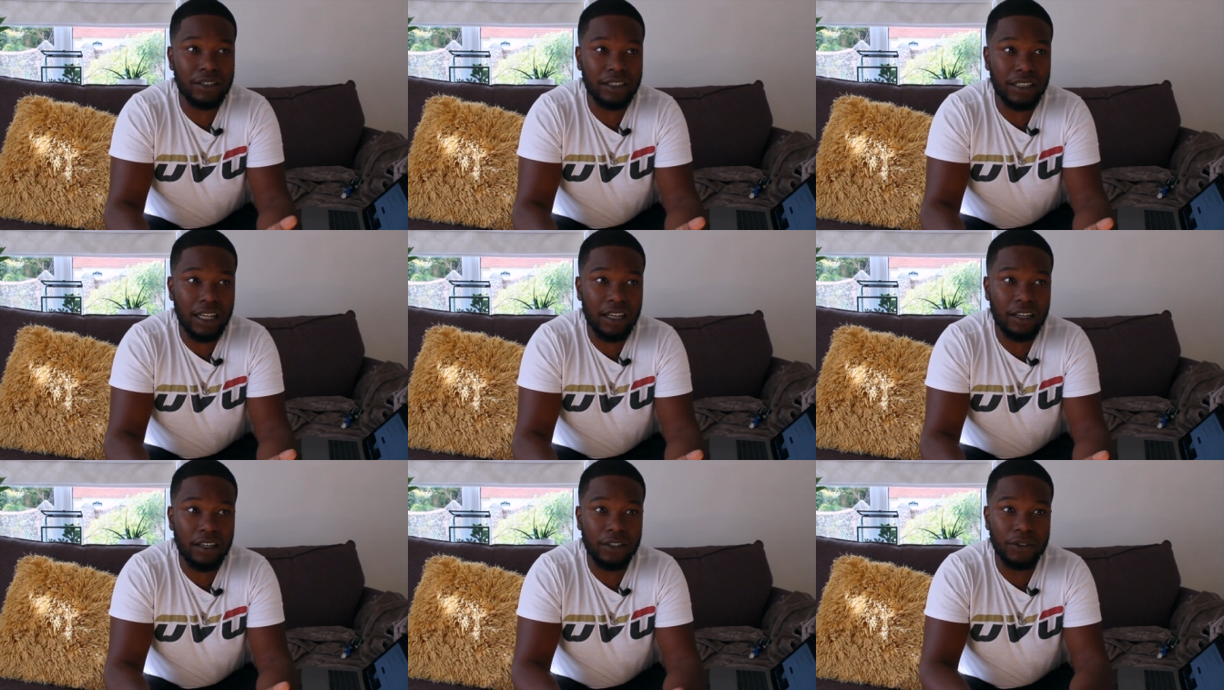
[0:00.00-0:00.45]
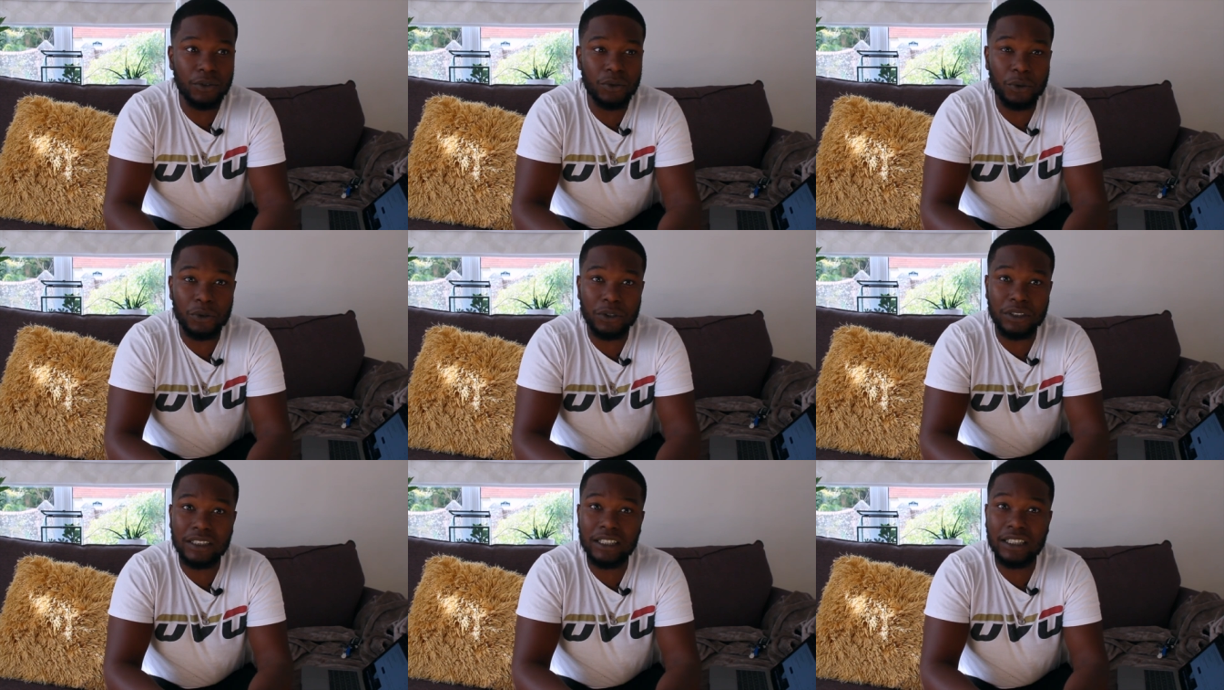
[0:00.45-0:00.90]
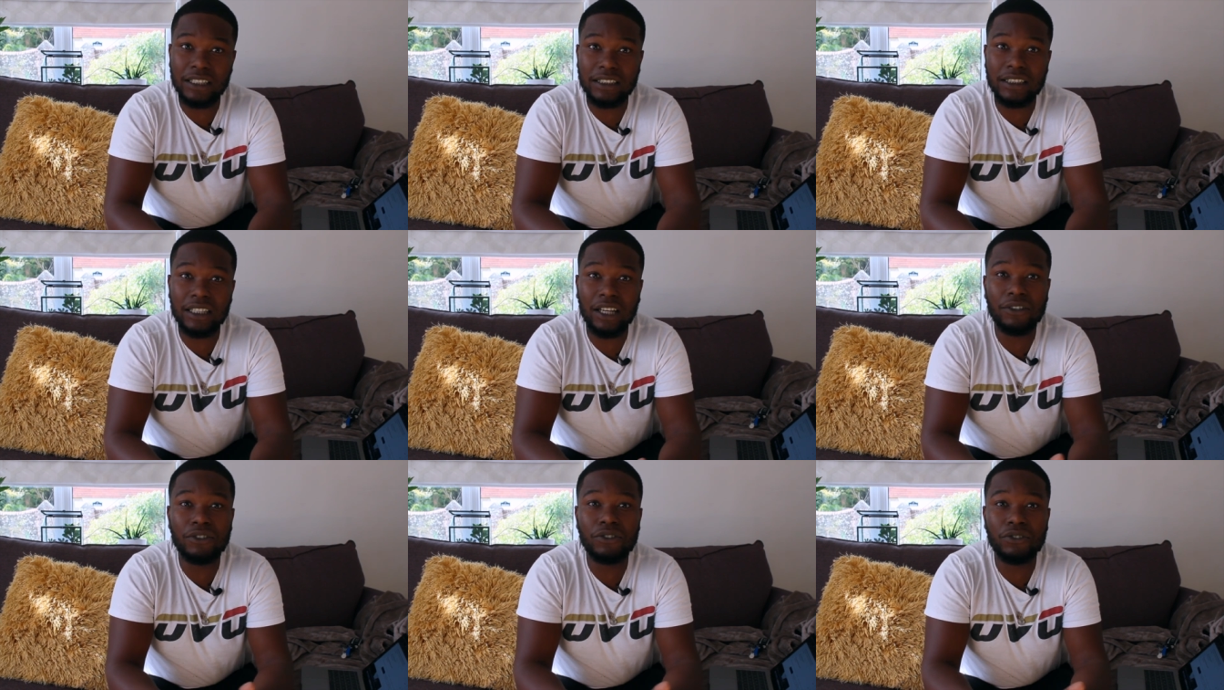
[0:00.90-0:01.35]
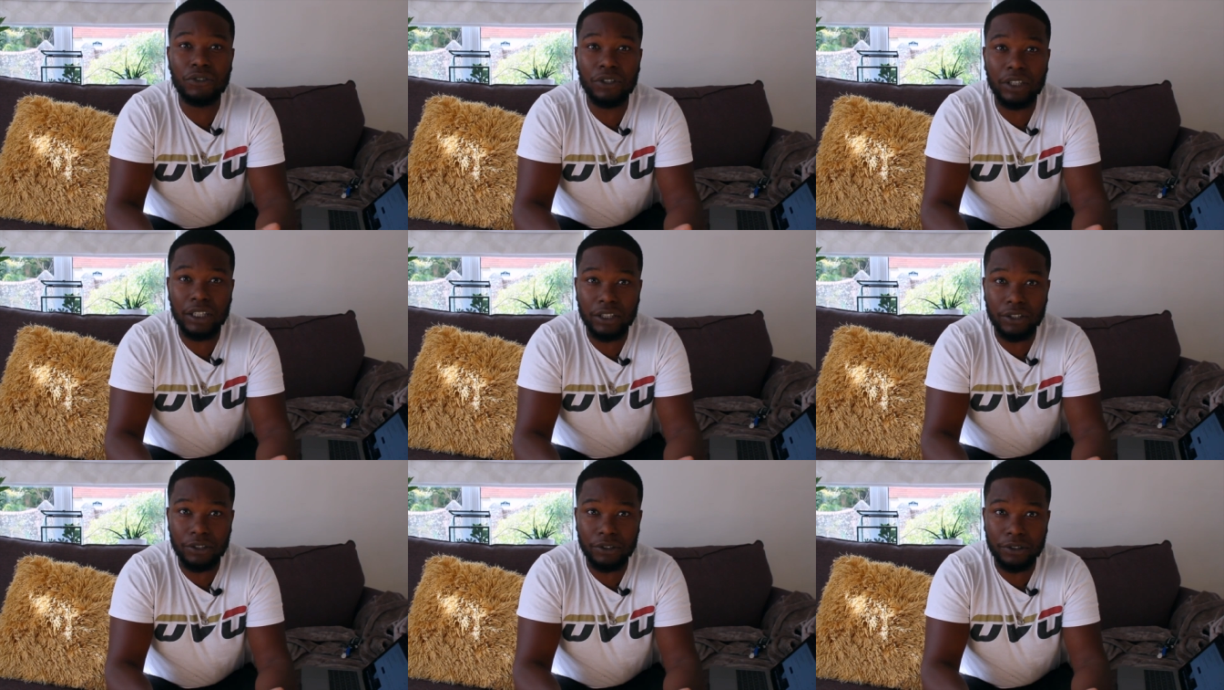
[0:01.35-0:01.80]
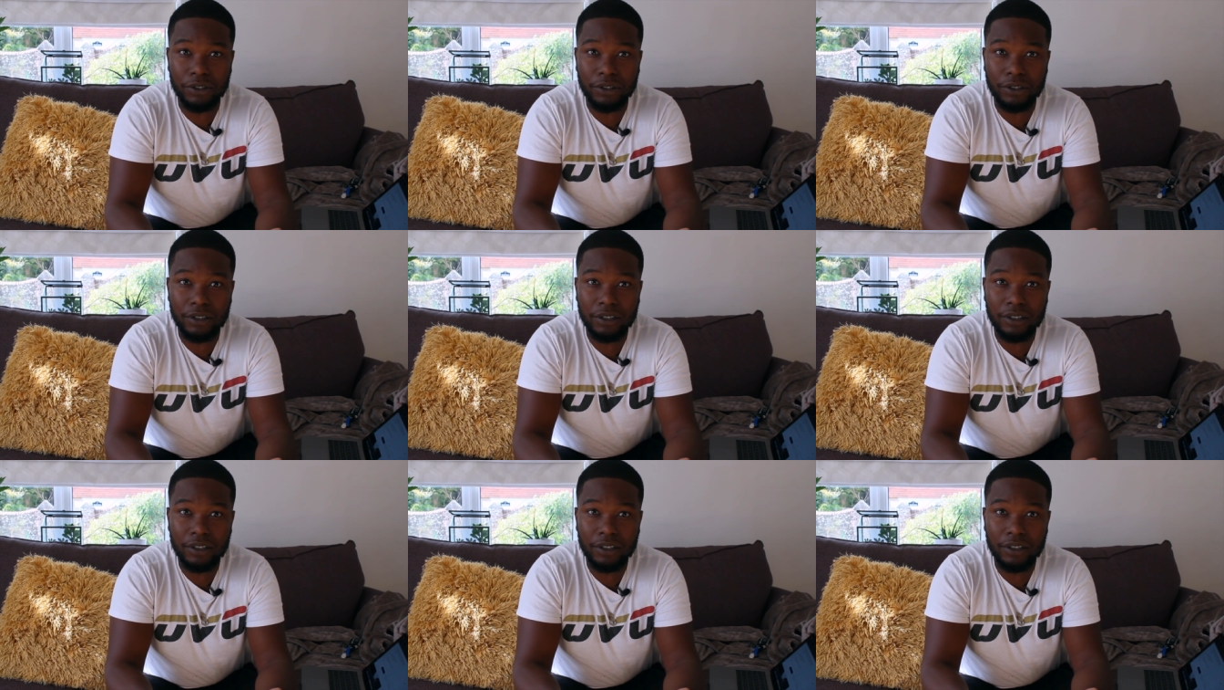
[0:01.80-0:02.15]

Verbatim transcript: standard exhaust, it sounds really good.